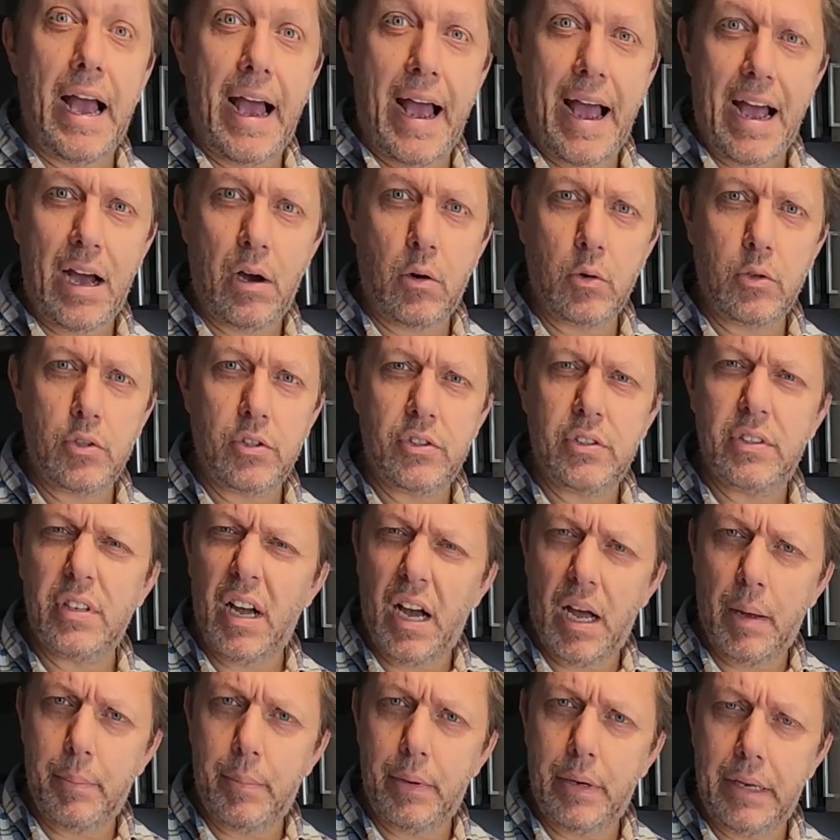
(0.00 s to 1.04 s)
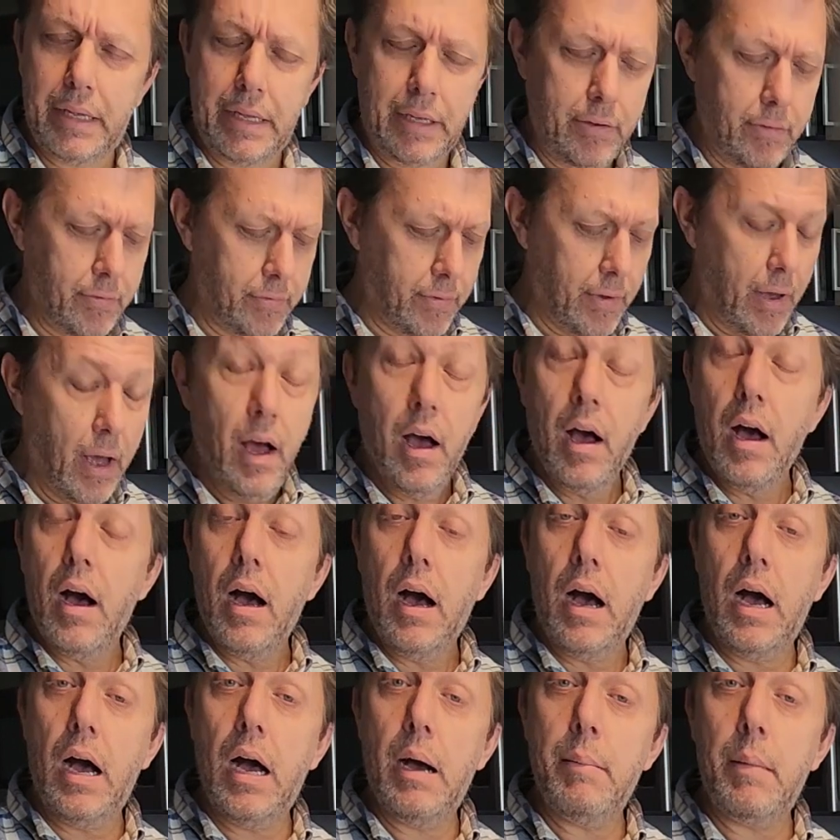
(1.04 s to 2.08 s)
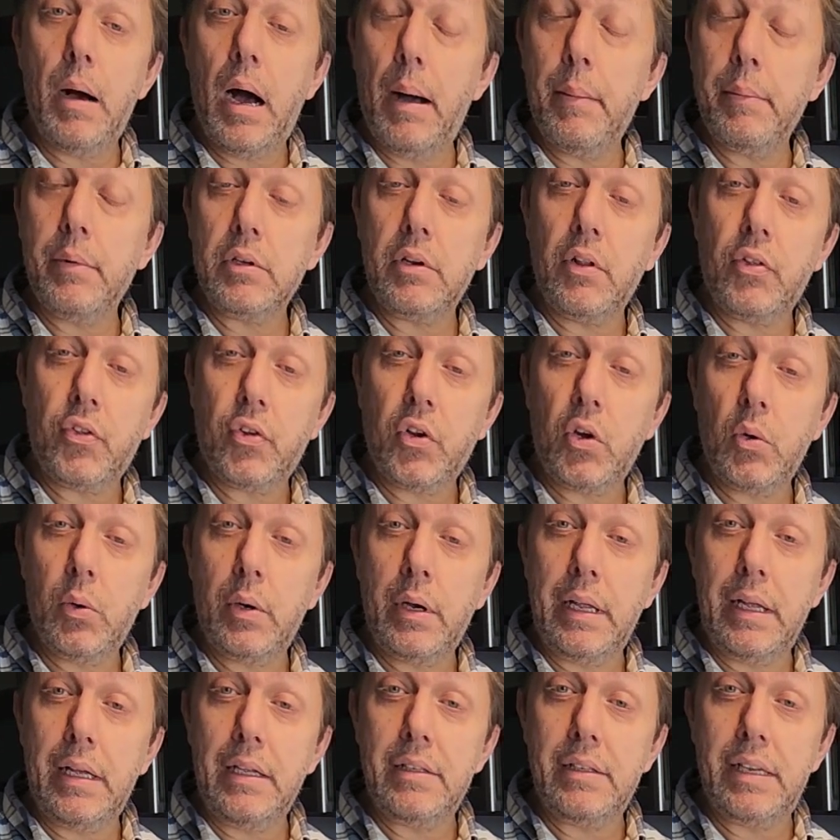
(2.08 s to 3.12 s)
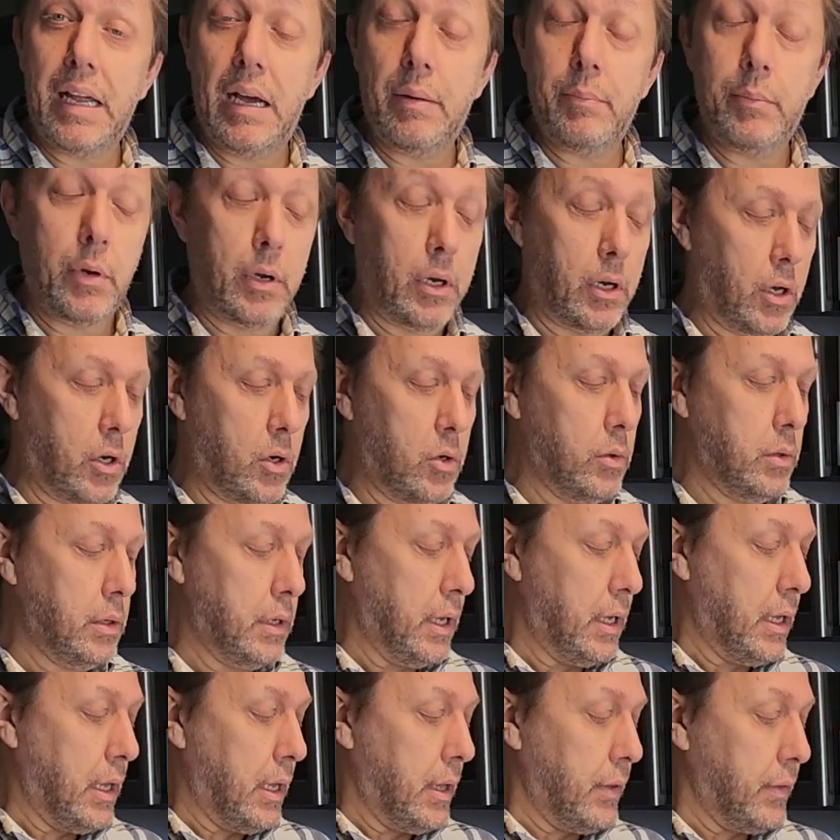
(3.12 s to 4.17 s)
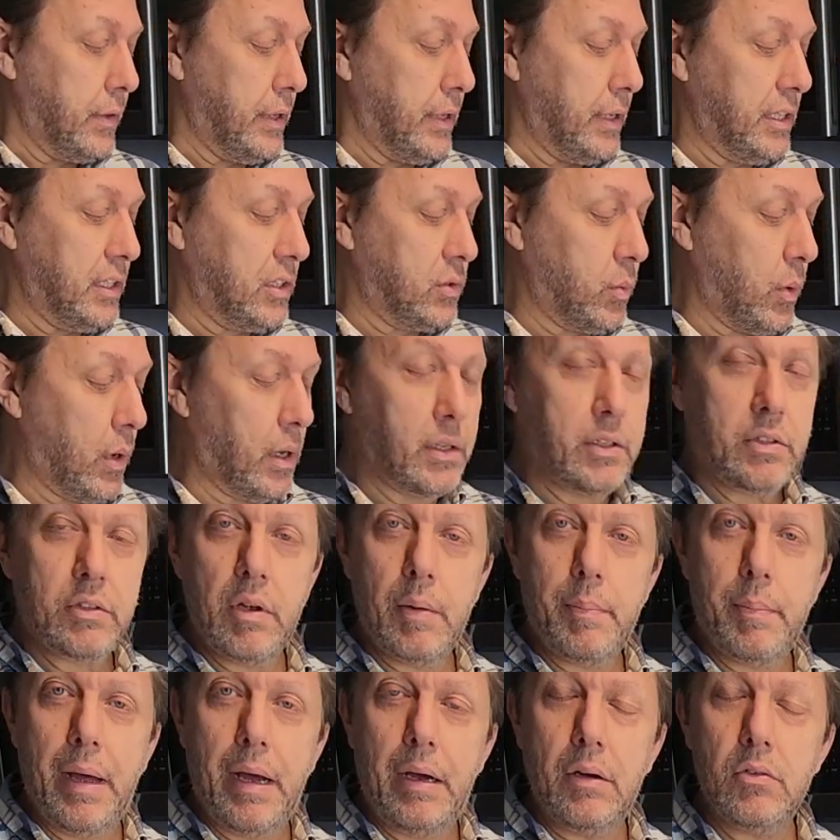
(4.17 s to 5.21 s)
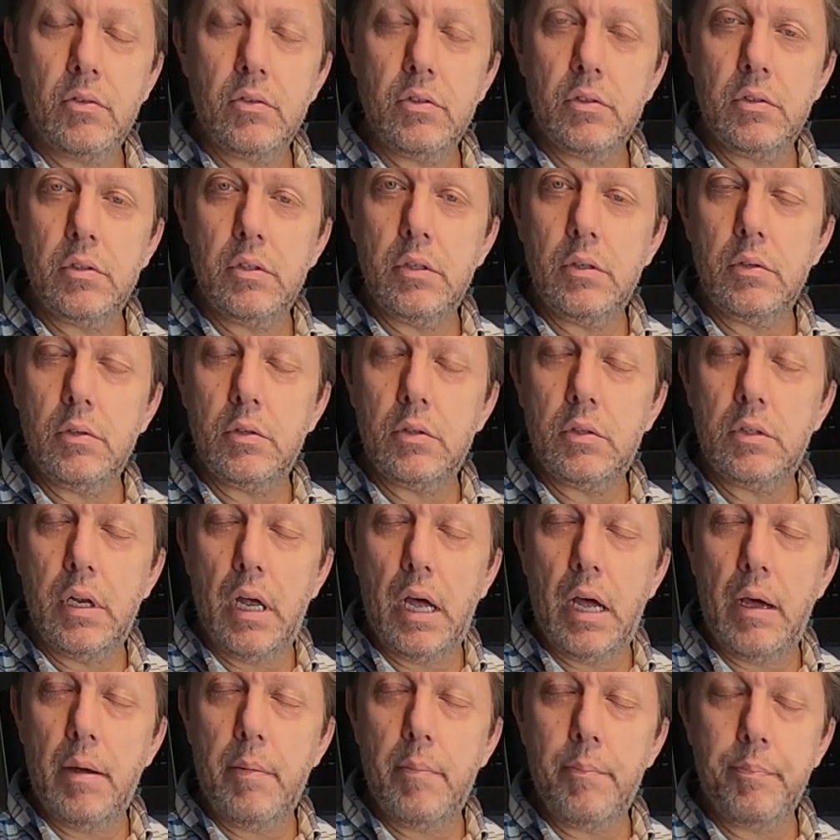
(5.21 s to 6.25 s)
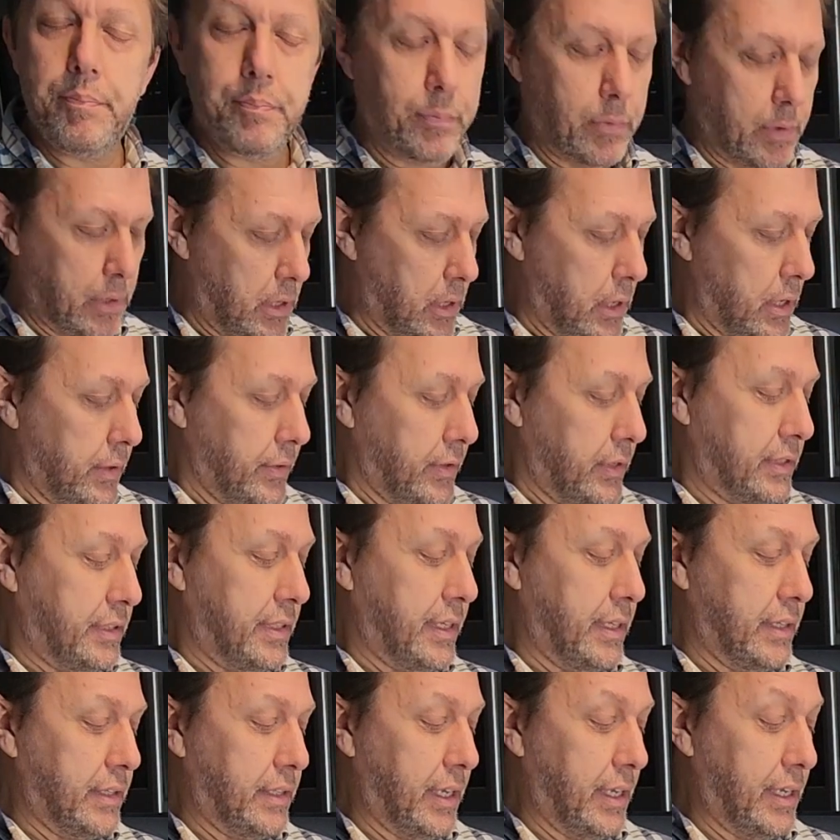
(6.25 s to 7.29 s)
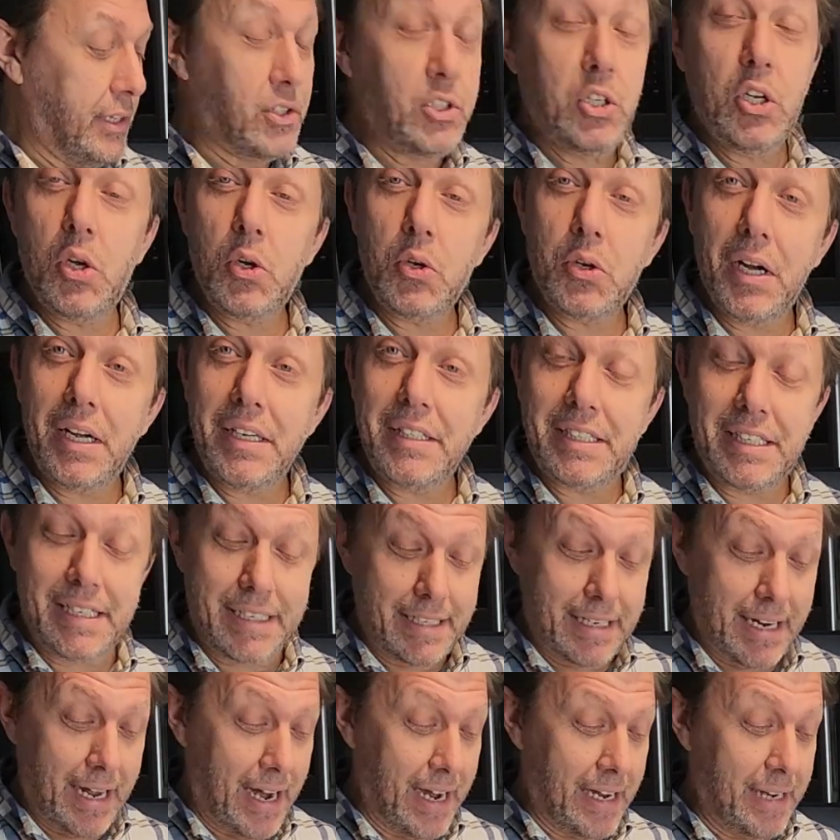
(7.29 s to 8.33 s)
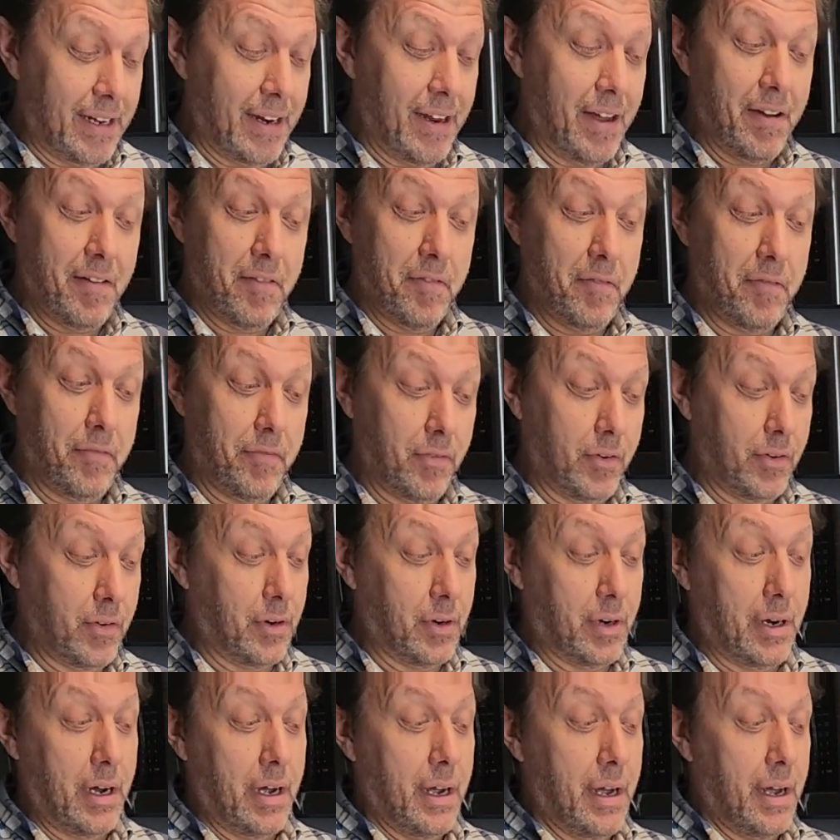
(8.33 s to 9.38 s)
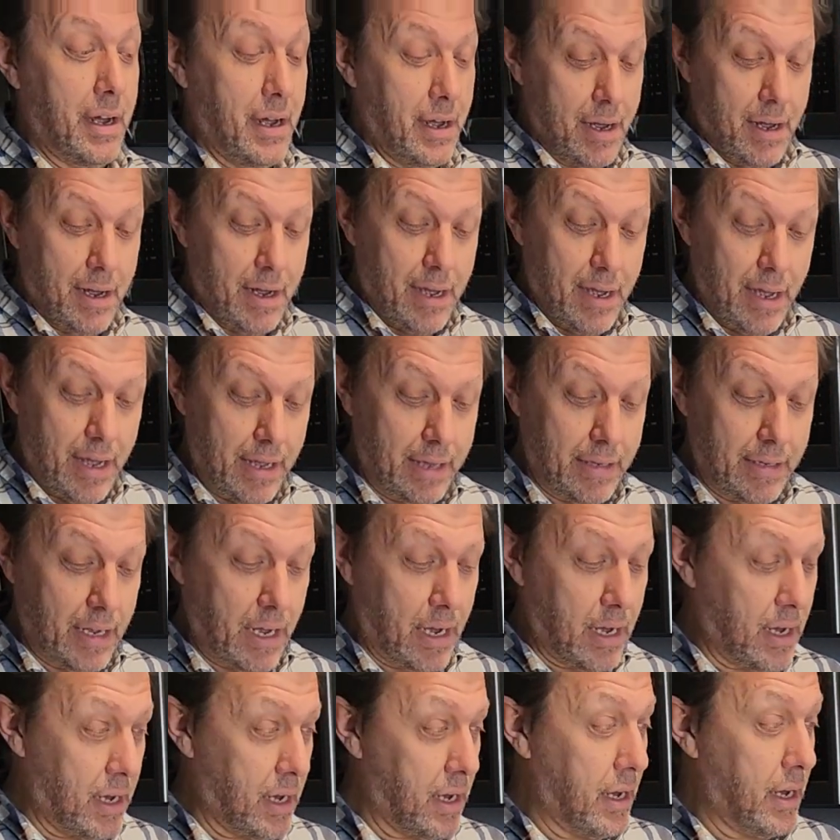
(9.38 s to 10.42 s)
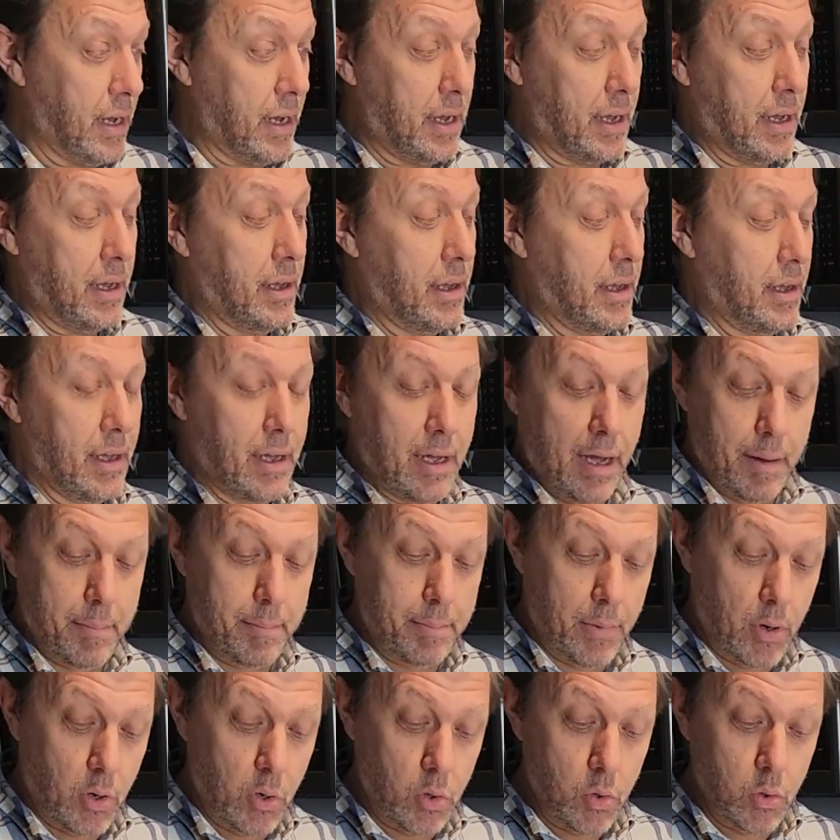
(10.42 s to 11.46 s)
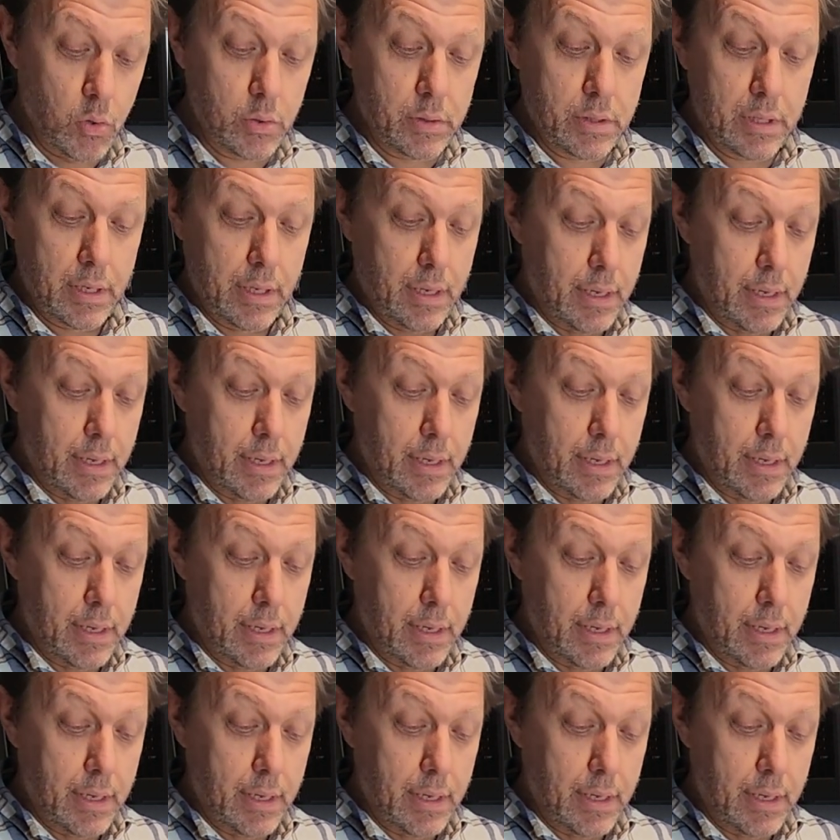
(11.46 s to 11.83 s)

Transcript: house, I believe. I'm going to throw a link down below. These ones are about, it says here, $2.99 for a mold,